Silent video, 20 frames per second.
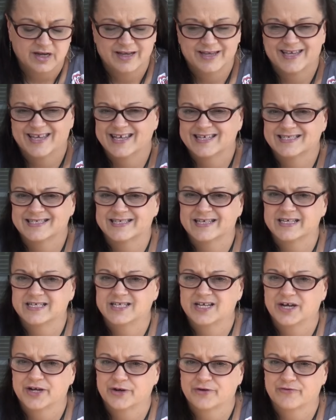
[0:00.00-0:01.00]
I can't say
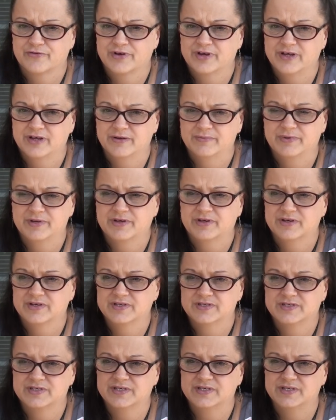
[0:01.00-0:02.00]
diarrhea
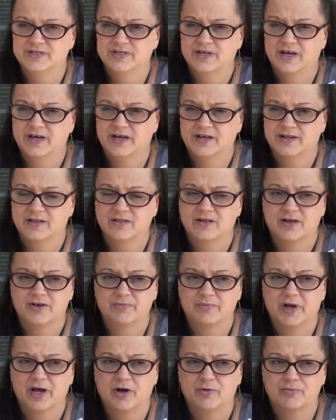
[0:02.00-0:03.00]
because he had a lot
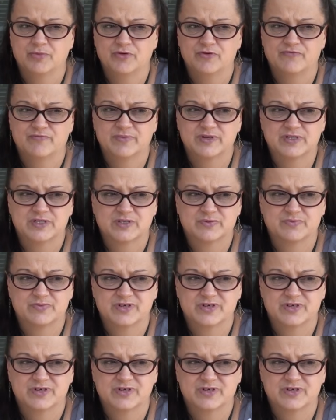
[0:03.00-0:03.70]
of bowel movements,